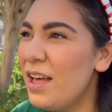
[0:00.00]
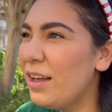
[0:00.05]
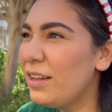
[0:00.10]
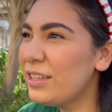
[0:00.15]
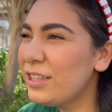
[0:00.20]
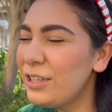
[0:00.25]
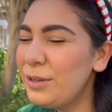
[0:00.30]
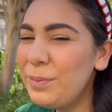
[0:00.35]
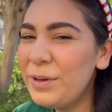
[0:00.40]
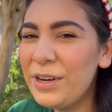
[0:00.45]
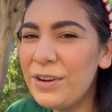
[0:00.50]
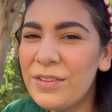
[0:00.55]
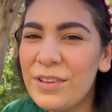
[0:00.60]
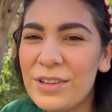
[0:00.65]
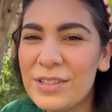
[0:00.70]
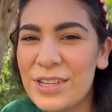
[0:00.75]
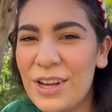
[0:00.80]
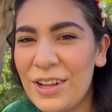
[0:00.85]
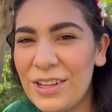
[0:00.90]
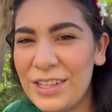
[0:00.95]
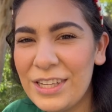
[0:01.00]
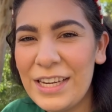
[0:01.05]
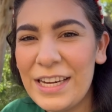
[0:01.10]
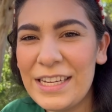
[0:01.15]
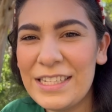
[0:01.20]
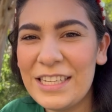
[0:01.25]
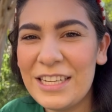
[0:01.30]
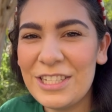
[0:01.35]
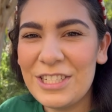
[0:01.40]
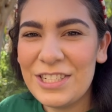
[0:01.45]
a little bit of those holiday
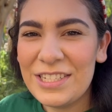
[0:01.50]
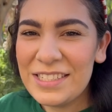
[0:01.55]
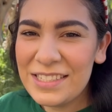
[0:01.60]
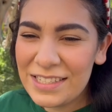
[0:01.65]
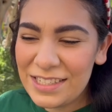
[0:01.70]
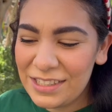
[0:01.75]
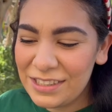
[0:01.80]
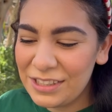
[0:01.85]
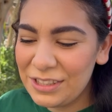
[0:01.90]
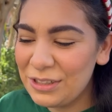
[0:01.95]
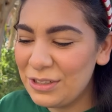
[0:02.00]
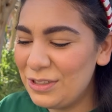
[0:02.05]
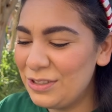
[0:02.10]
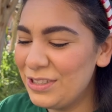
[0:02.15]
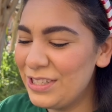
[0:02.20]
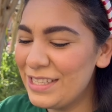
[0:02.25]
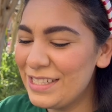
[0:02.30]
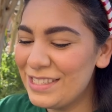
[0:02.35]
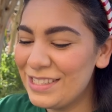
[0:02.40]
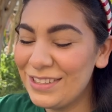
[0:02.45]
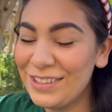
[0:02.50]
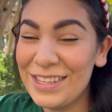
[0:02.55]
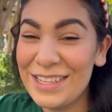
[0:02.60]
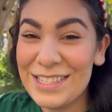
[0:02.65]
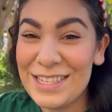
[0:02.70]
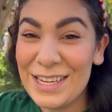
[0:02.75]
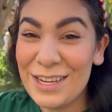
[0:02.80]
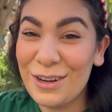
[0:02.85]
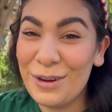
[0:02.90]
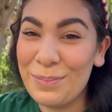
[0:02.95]
touches and a little treat. So let's
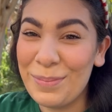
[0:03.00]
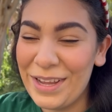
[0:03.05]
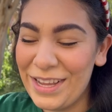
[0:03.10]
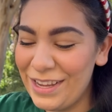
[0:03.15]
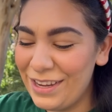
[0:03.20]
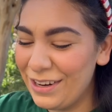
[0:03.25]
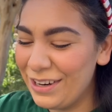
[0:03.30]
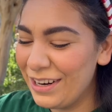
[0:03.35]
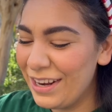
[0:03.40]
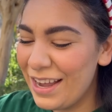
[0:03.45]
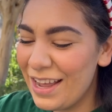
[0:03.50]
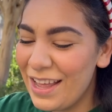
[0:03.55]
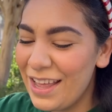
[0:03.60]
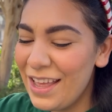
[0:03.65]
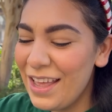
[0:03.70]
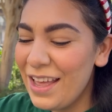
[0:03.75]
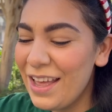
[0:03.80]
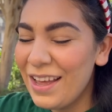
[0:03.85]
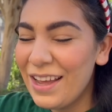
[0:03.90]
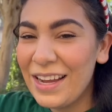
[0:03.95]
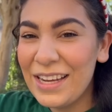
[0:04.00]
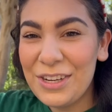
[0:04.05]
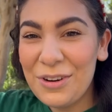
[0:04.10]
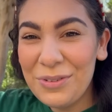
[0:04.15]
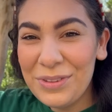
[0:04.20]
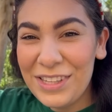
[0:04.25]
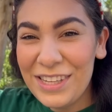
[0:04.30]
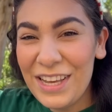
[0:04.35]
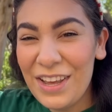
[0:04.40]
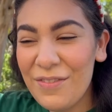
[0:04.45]
take our bite here. I don't
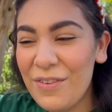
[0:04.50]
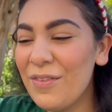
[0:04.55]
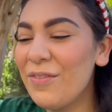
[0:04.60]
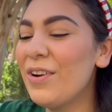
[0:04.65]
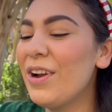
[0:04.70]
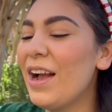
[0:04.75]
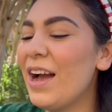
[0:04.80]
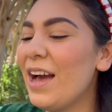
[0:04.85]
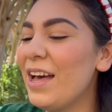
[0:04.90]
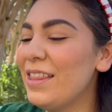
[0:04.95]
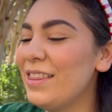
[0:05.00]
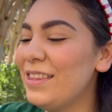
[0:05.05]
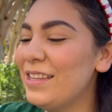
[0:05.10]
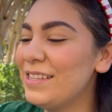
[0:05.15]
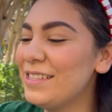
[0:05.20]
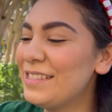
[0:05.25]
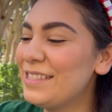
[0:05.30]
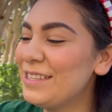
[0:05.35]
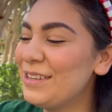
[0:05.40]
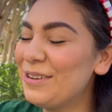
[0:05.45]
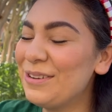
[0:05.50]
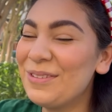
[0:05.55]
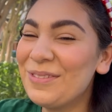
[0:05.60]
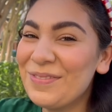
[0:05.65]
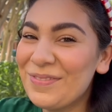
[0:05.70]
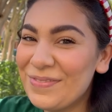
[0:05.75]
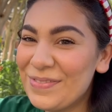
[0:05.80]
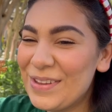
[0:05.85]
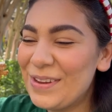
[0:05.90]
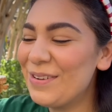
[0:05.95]
think I've ever had this, so
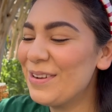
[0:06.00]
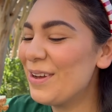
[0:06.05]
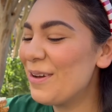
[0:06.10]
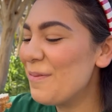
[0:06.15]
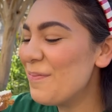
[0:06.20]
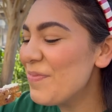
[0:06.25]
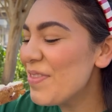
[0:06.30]
here we go.